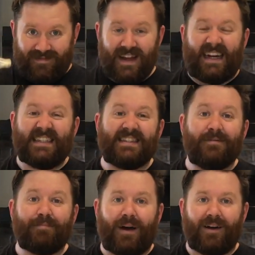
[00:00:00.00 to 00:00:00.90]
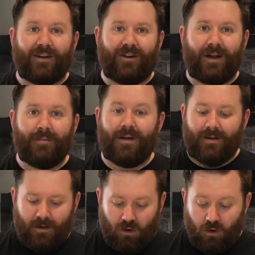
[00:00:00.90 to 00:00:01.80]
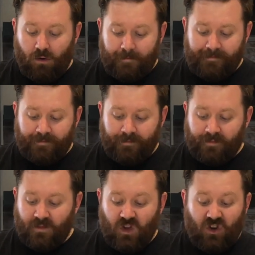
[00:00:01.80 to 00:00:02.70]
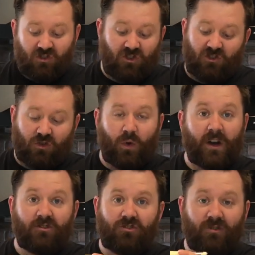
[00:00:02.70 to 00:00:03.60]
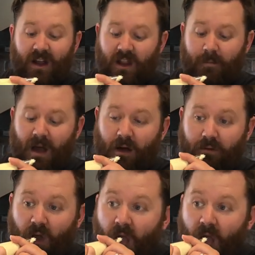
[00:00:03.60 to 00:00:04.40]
instant buttercream, or you can just squirt it straight in your mouth.